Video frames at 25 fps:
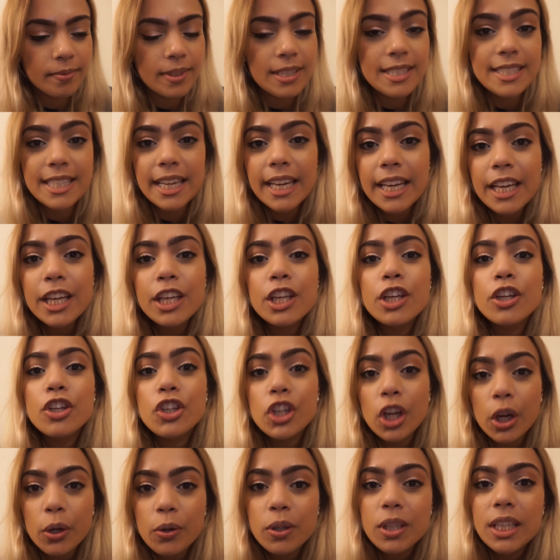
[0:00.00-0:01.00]
see, you
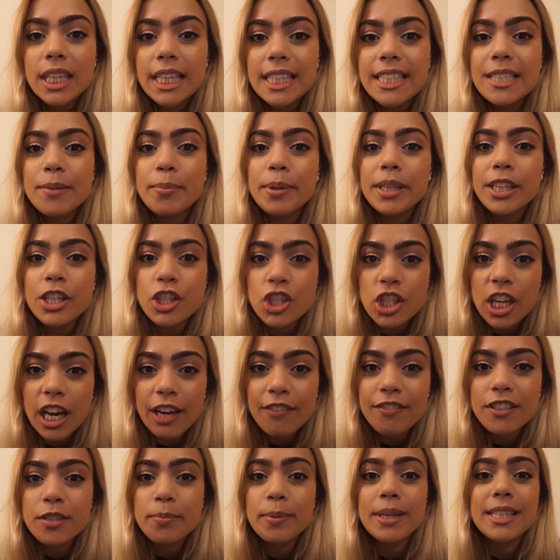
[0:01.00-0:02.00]
don't need to be a
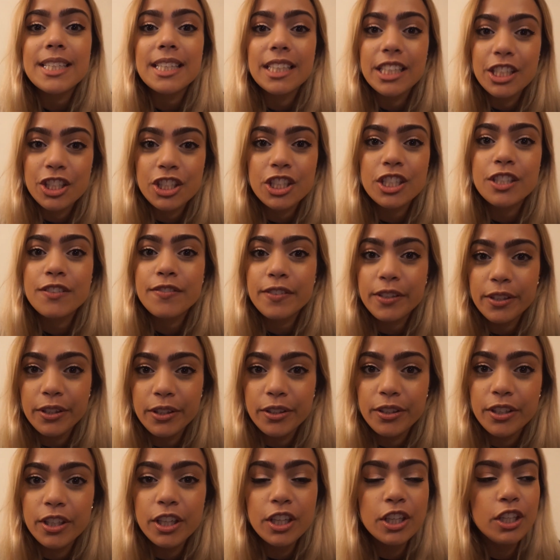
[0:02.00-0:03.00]
chef to make delicious
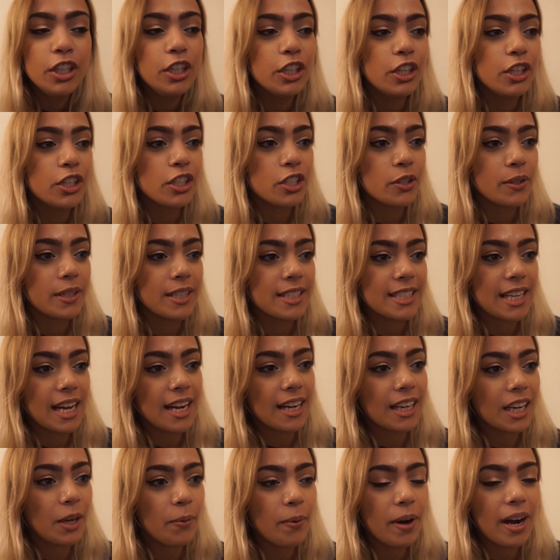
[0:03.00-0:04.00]
food. You can do
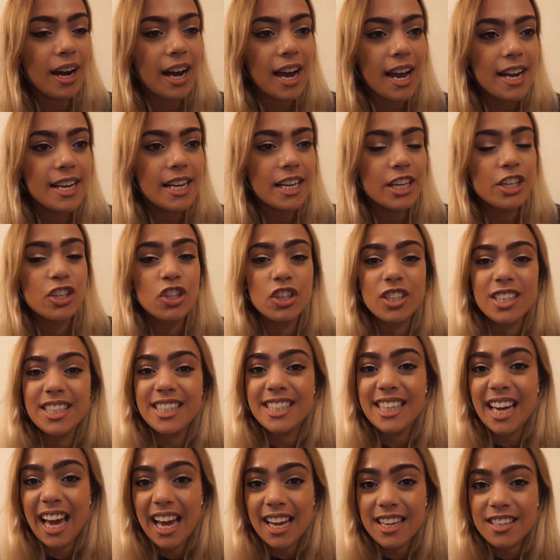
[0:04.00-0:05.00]
exactly what I did and just
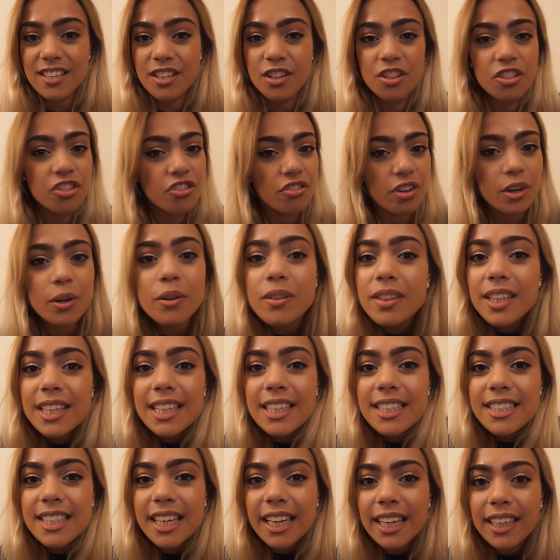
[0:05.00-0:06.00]
guess and throw
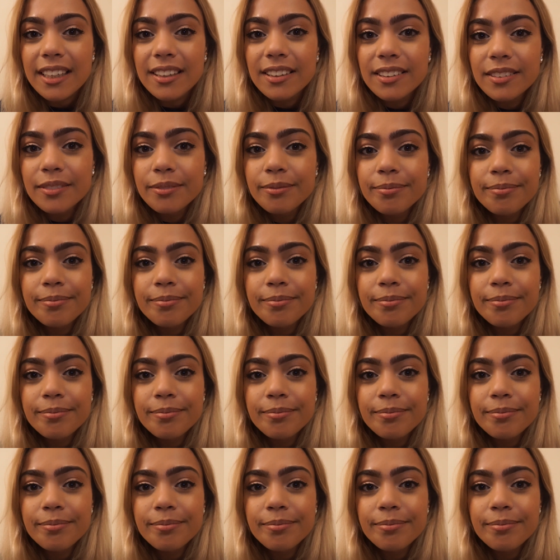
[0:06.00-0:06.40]
things in.